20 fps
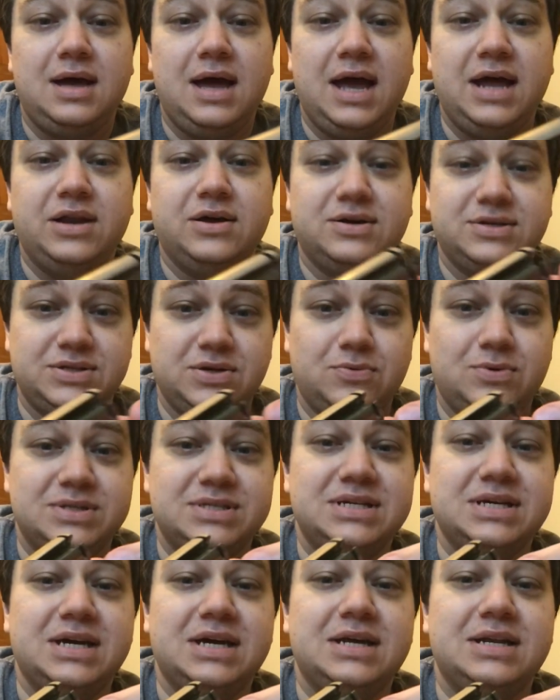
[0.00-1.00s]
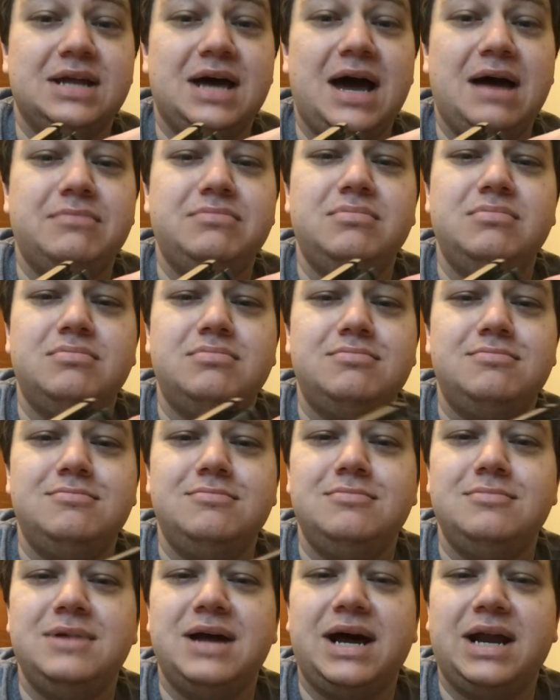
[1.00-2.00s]
And also, once again, I'm
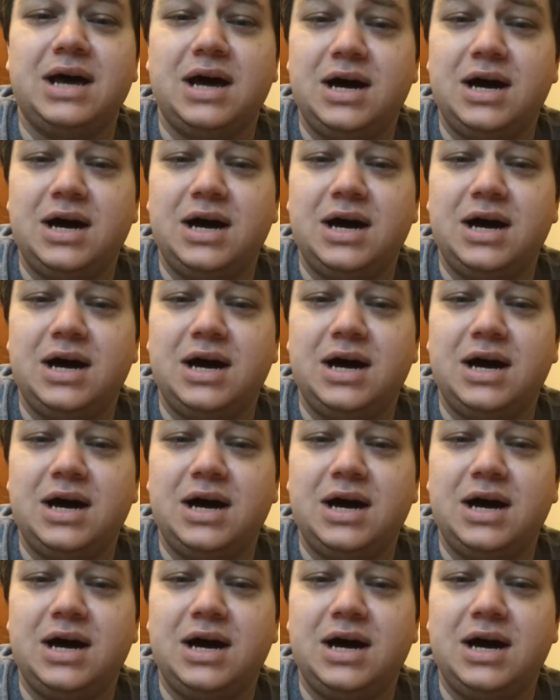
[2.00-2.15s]
not